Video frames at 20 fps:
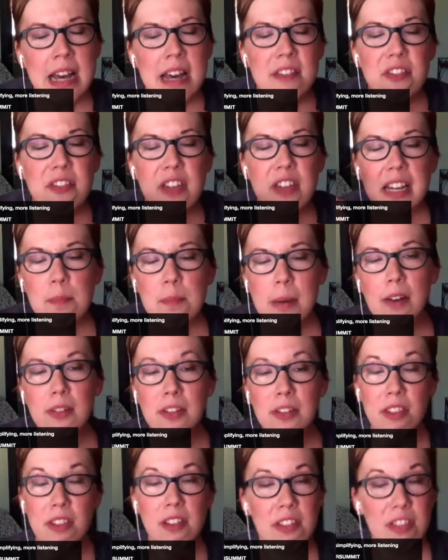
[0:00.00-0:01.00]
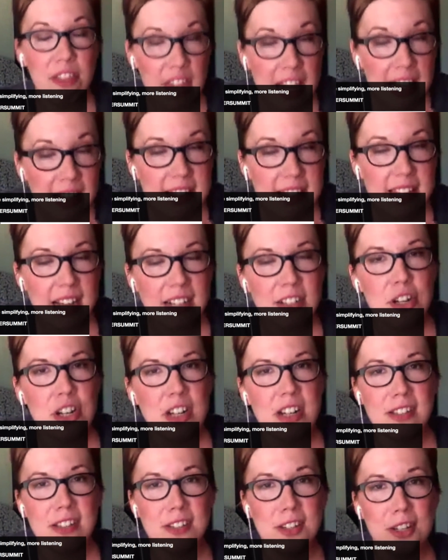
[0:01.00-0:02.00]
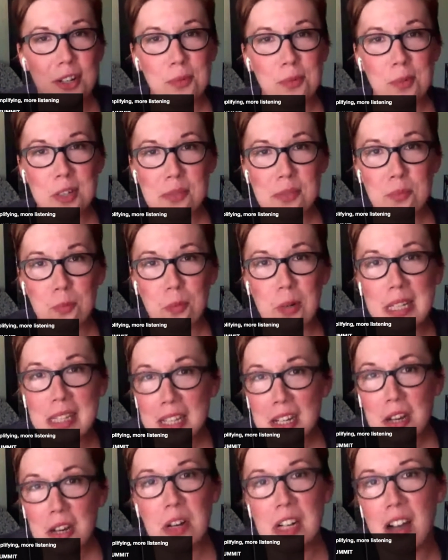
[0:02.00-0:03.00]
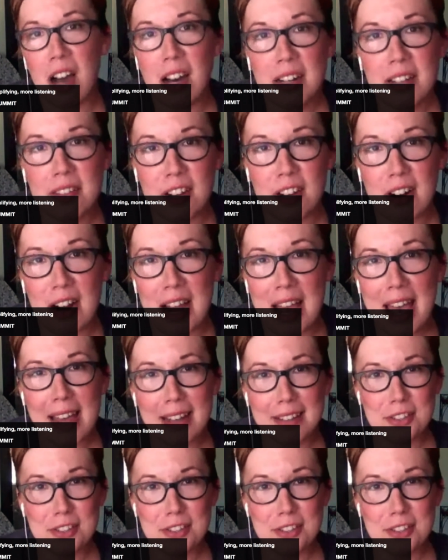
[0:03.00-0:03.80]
Think about the think section as, what's really going on in their head.